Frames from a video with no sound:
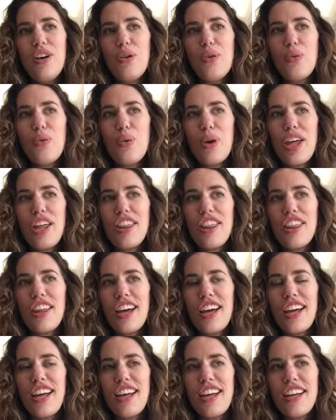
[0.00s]
with
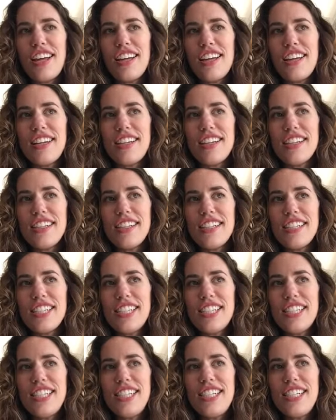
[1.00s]
that,
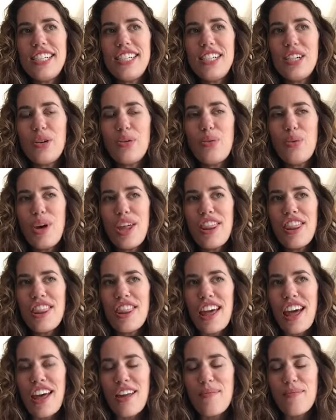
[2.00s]

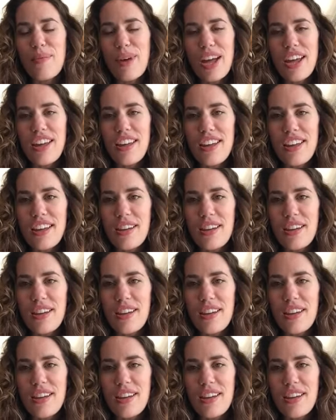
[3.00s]
my